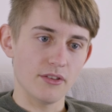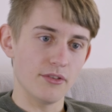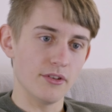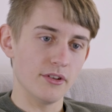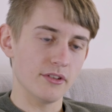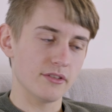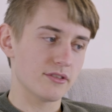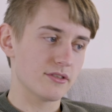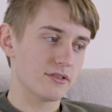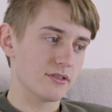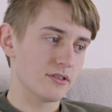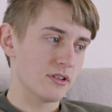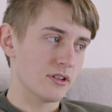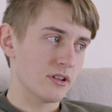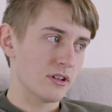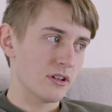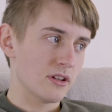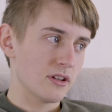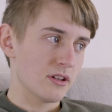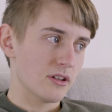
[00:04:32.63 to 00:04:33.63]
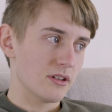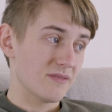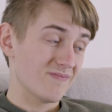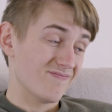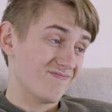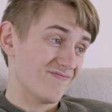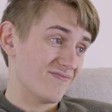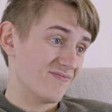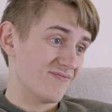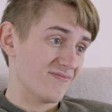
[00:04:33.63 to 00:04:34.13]
that
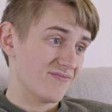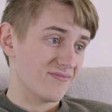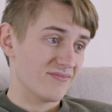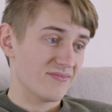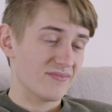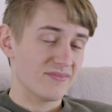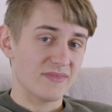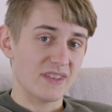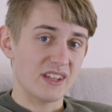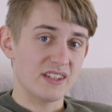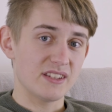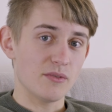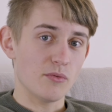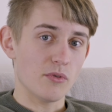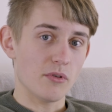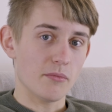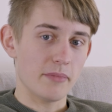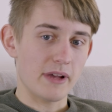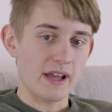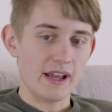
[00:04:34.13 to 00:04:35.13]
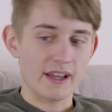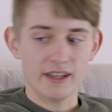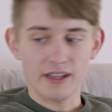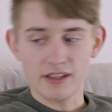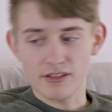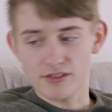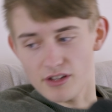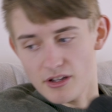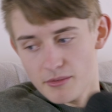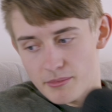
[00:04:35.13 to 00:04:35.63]
is in one
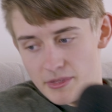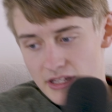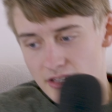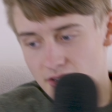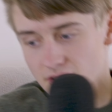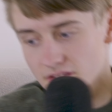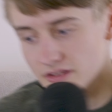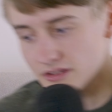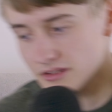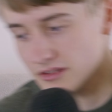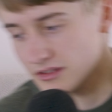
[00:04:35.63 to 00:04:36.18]
package. I mean,